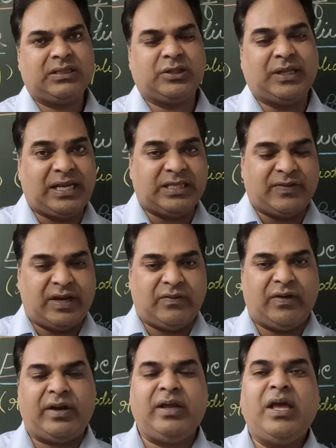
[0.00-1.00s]
That is
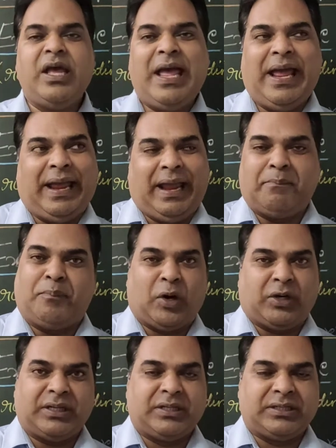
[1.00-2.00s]
very
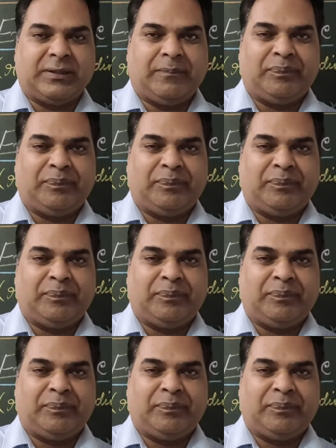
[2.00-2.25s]
important.